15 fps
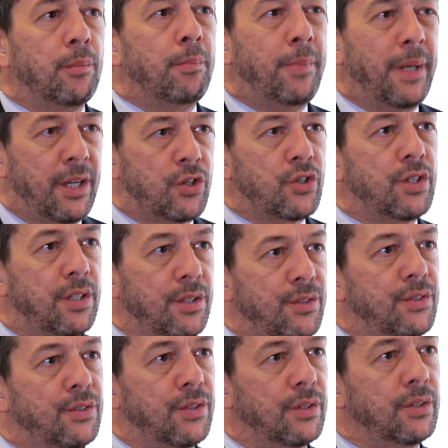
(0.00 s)

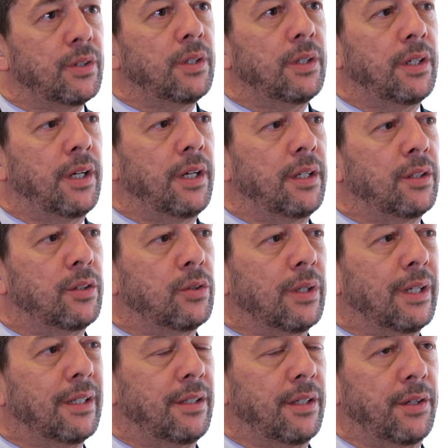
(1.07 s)
patients and to
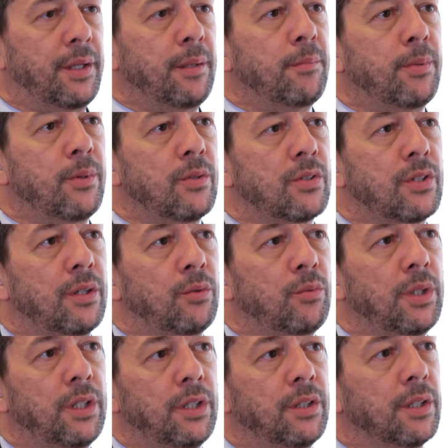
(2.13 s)
get their inputs, and
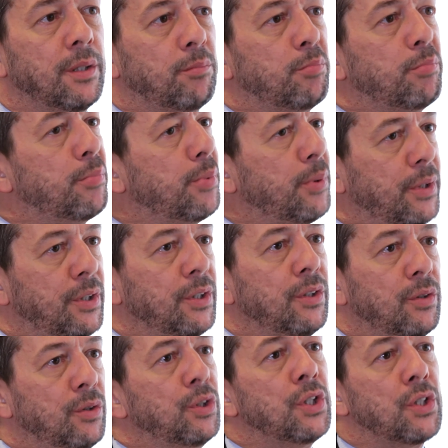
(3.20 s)
we did a pretty
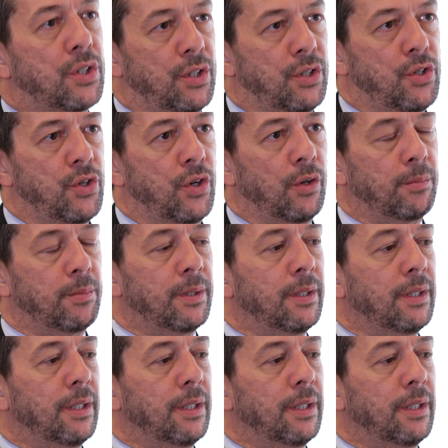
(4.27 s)
decent job.